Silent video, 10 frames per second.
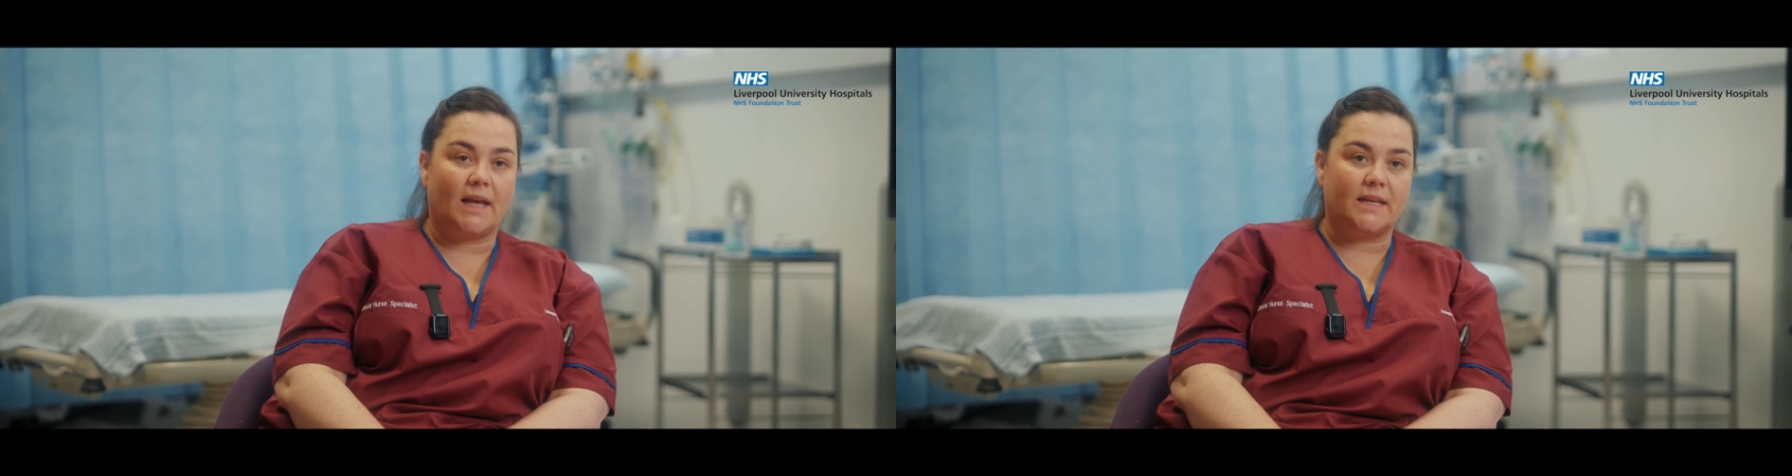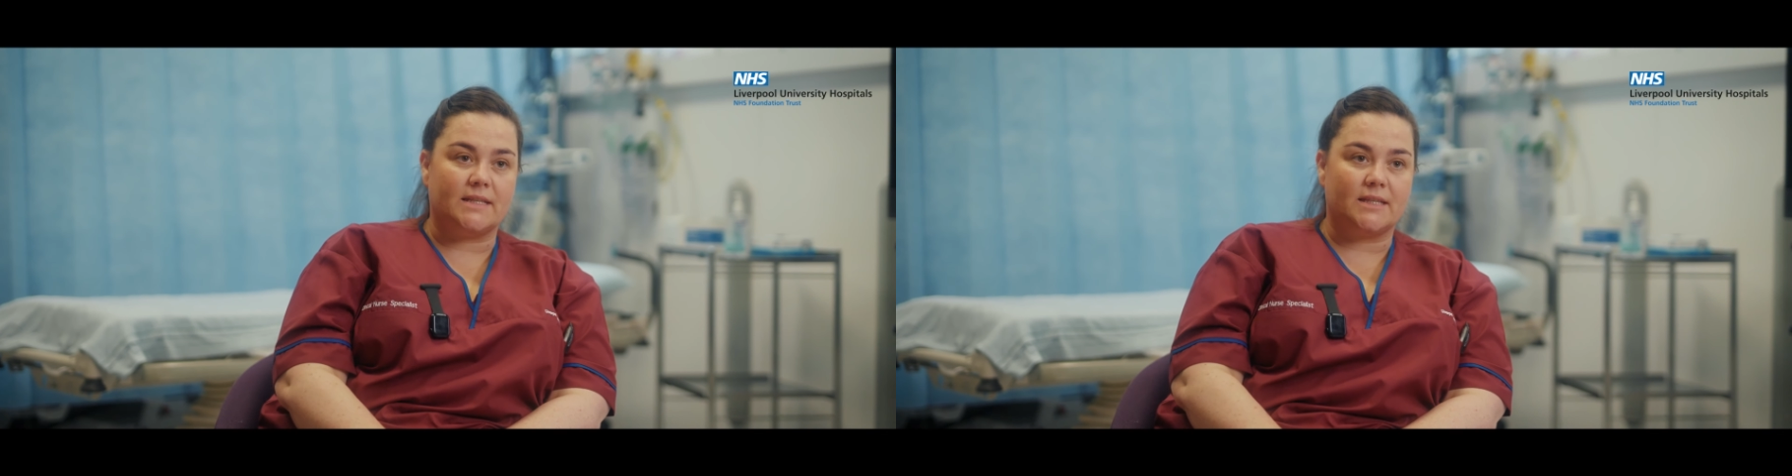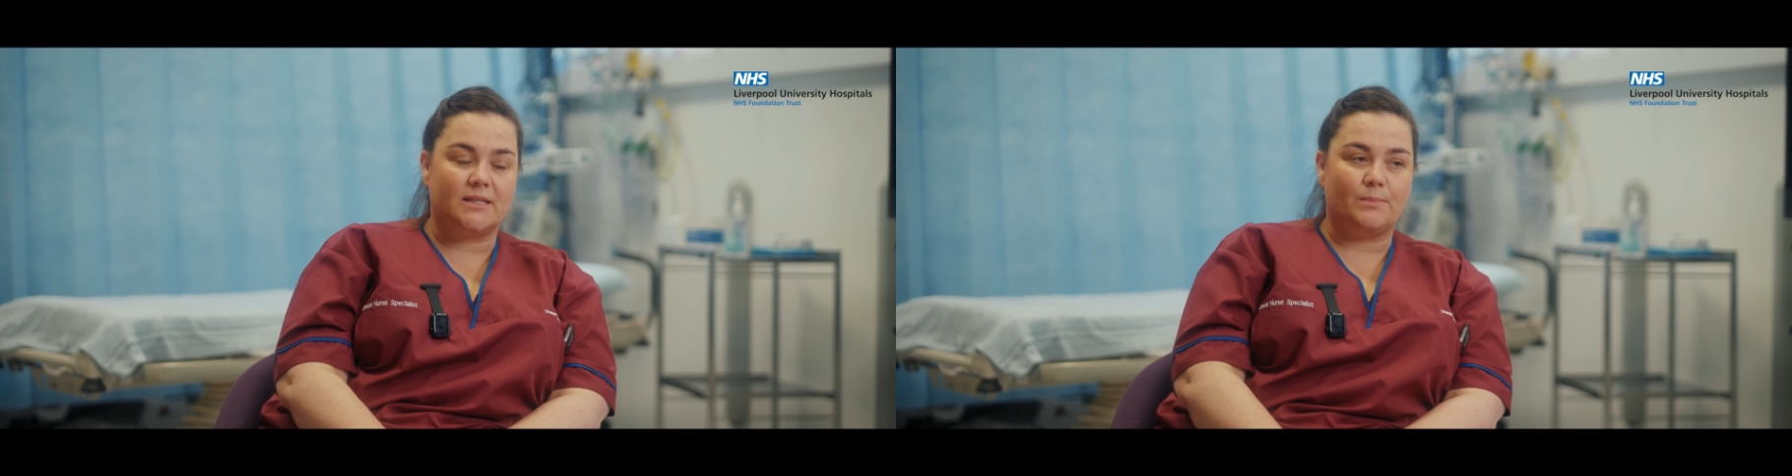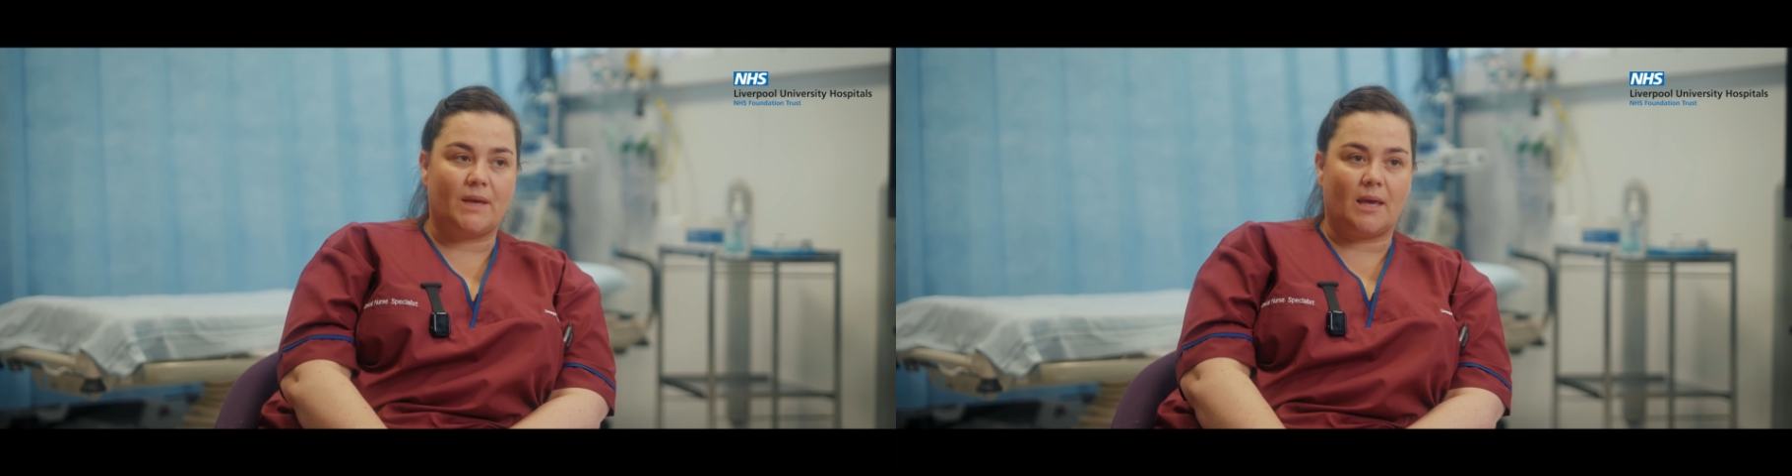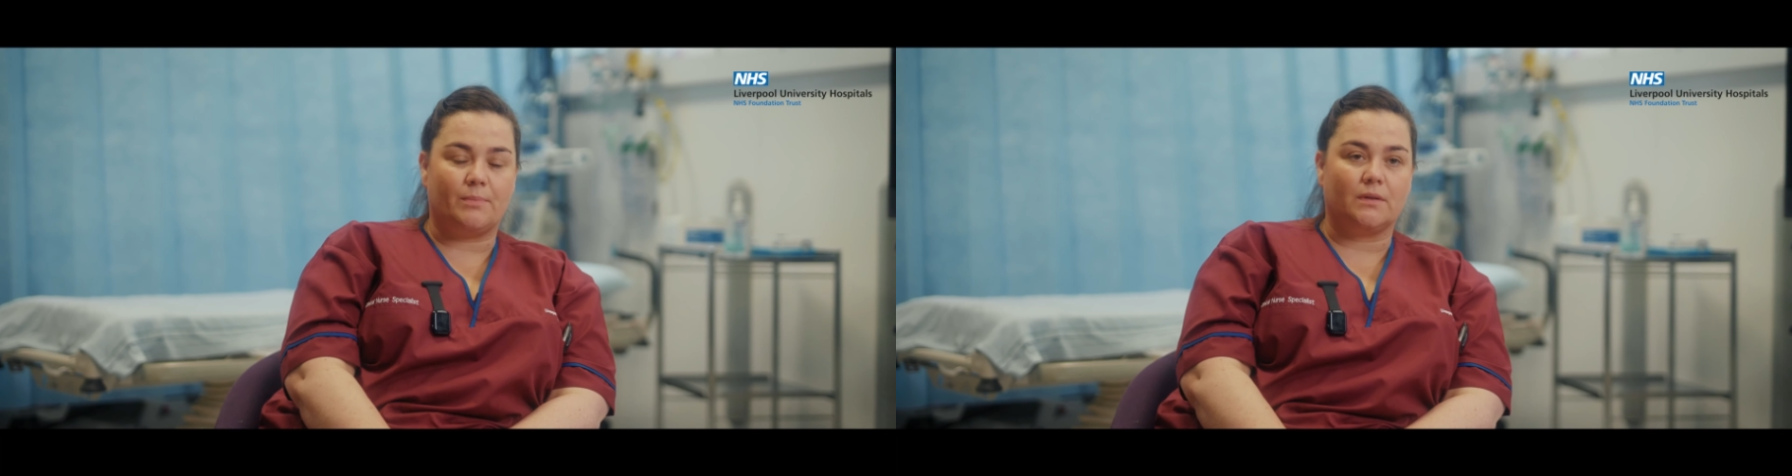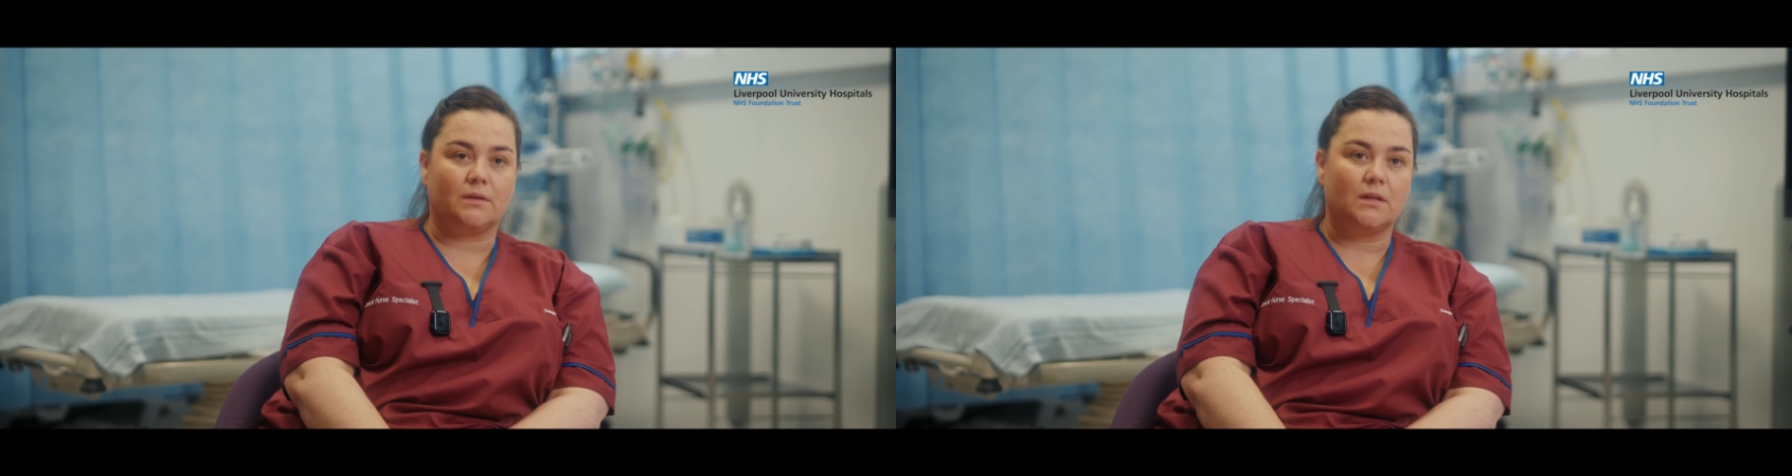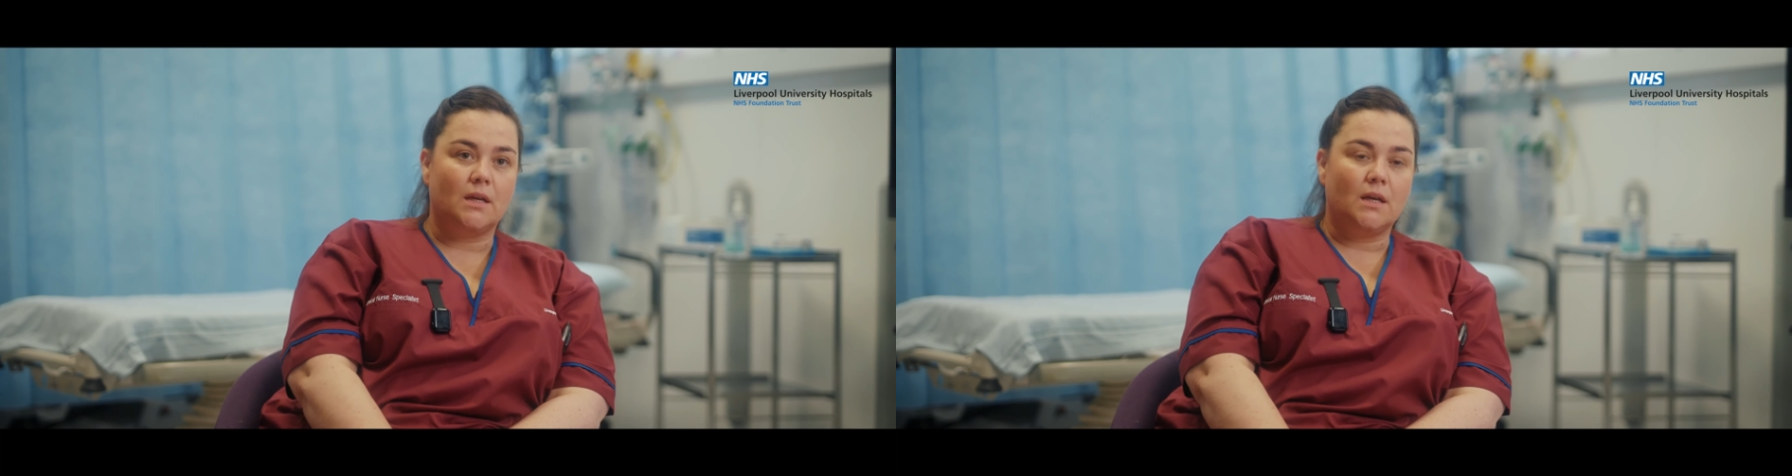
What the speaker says: I needed to be able